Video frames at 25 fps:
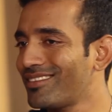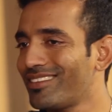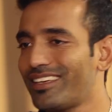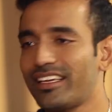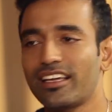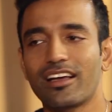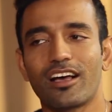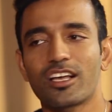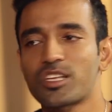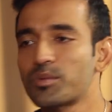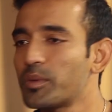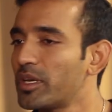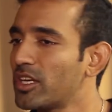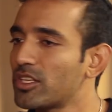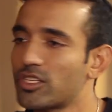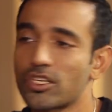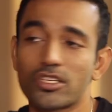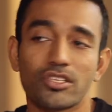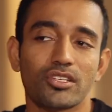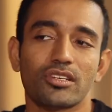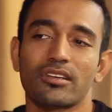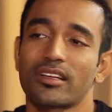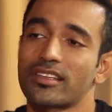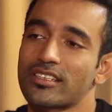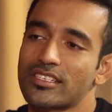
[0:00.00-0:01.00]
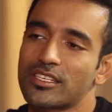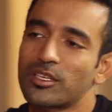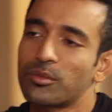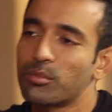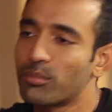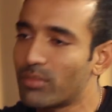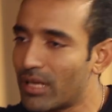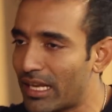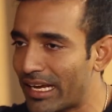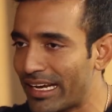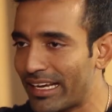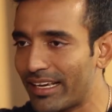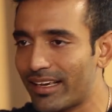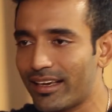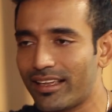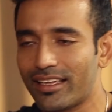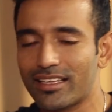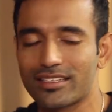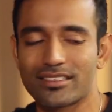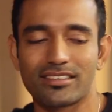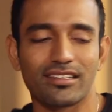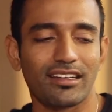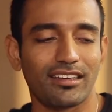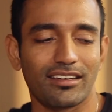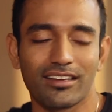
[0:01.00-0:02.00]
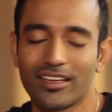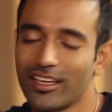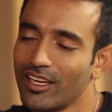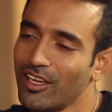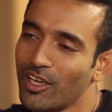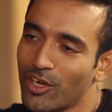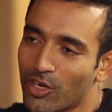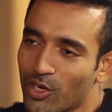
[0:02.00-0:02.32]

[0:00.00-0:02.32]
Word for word: he asked me to just trust him blindly and said,